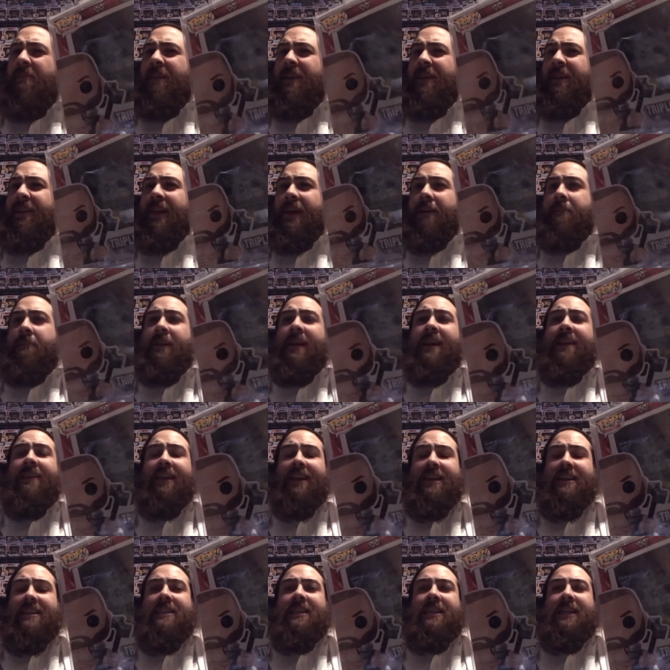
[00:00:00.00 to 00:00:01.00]
about that. But I
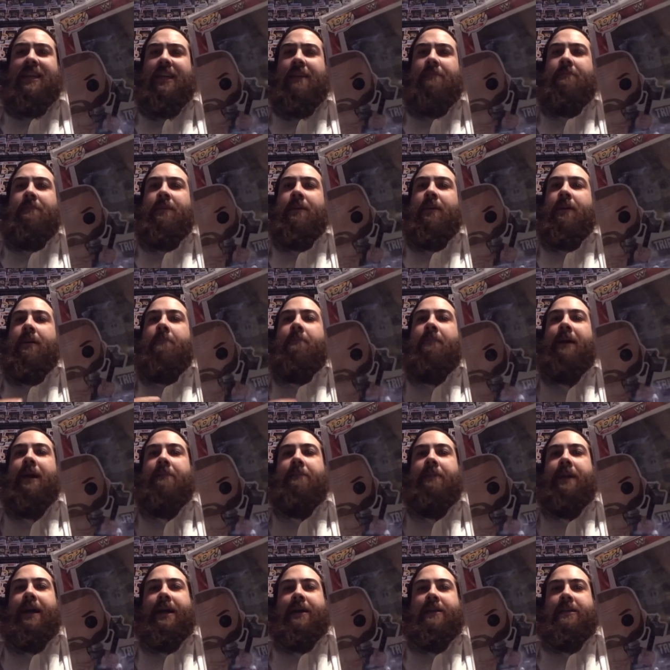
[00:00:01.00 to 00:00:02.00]
like to keep my
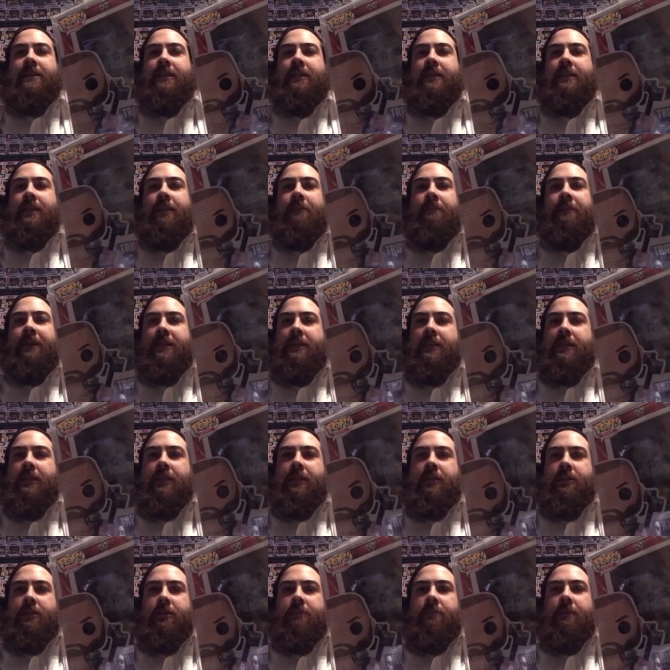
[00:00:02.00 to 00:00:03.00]
boxes in the best
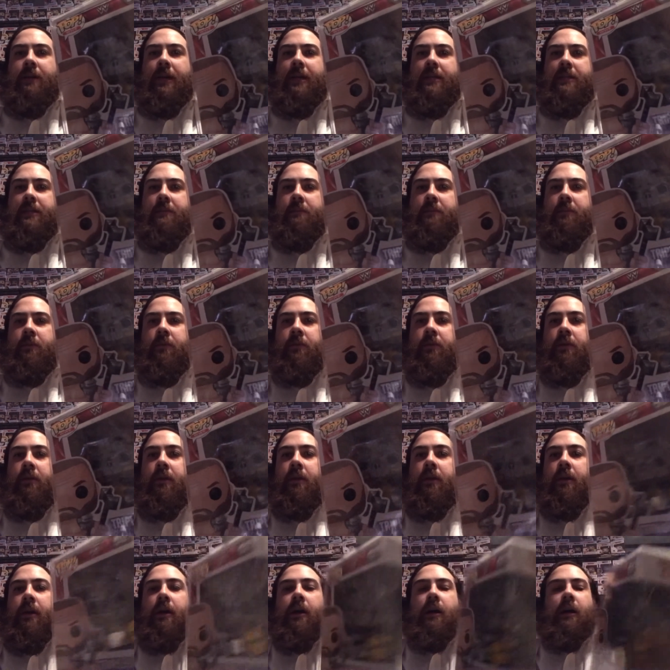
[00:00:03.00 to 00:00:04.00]
condition possible.
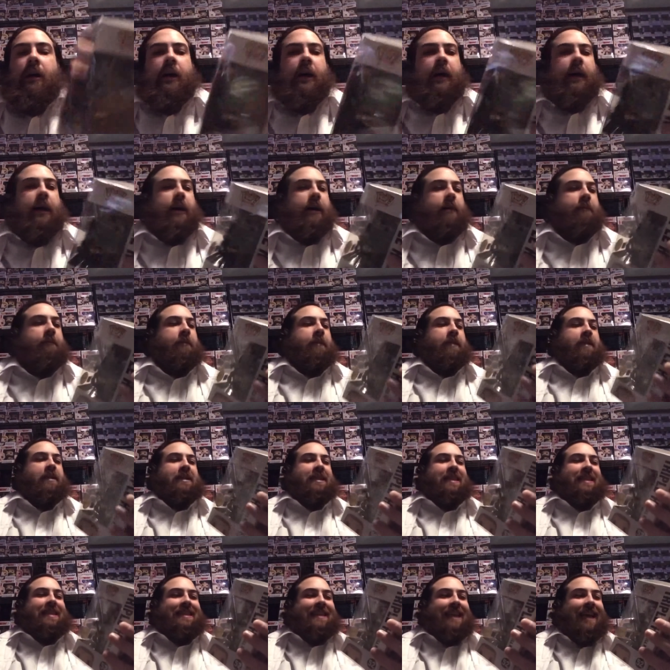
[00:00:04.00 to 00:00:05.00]
Um, the
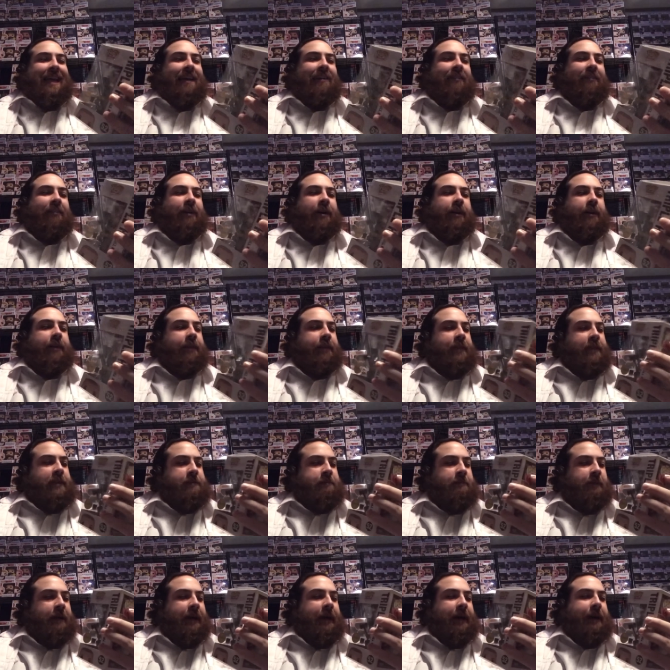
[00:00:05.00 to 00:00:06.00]
detail on
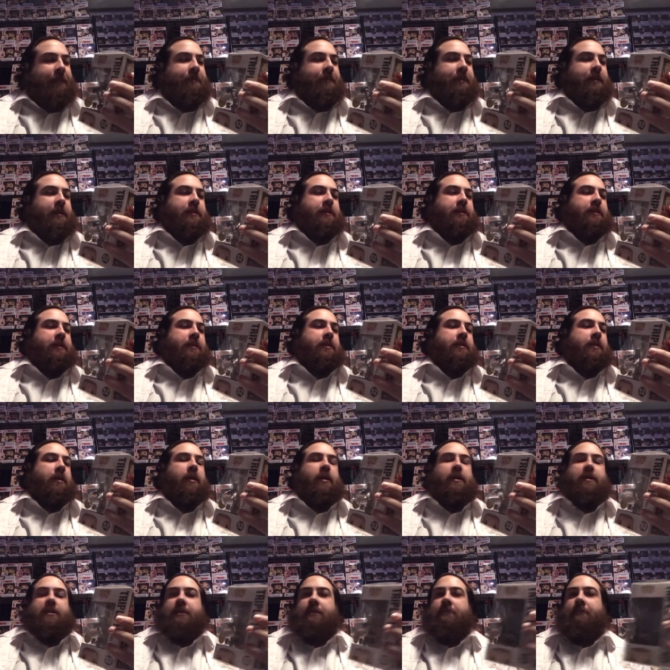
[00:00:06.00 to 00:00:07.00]
this pop is just
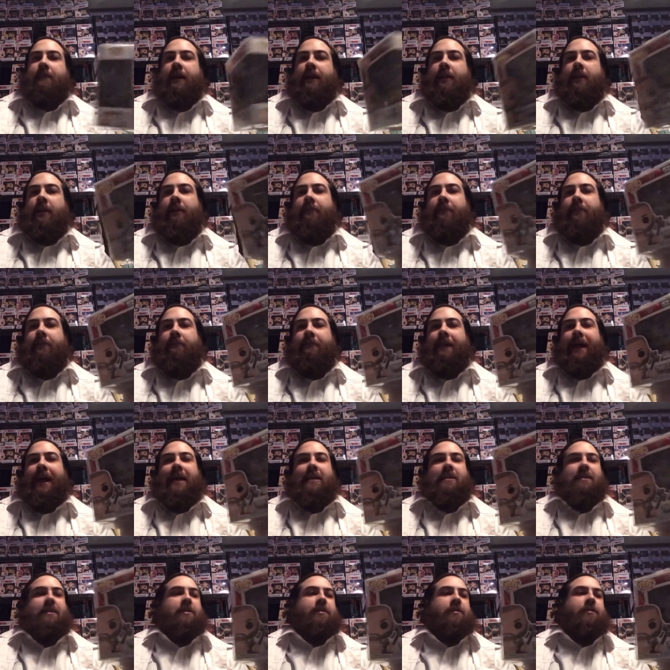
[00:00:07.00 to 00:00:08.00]
awesome. I love the
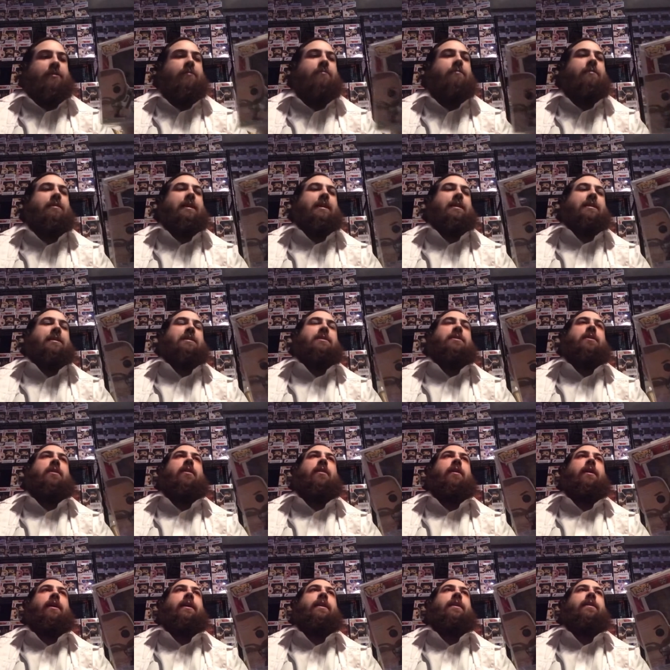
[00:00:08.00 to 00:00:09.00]
mask. As soon as I
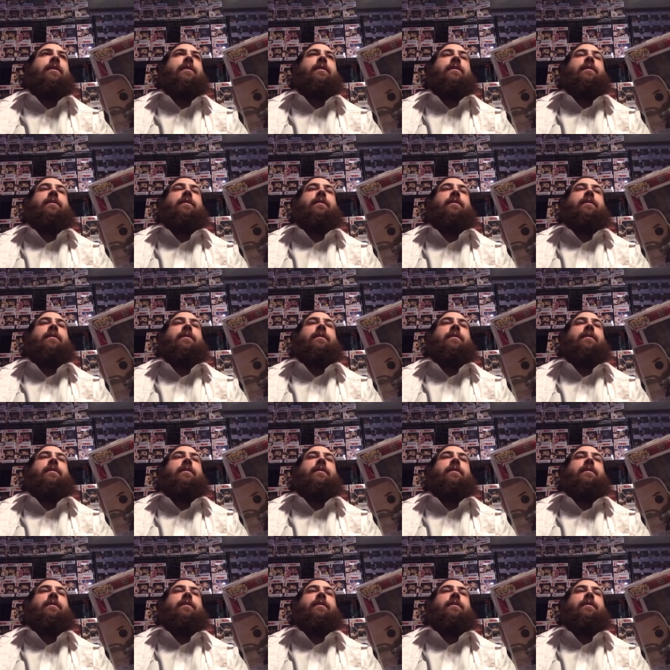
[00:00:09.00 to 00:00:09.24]
saw it,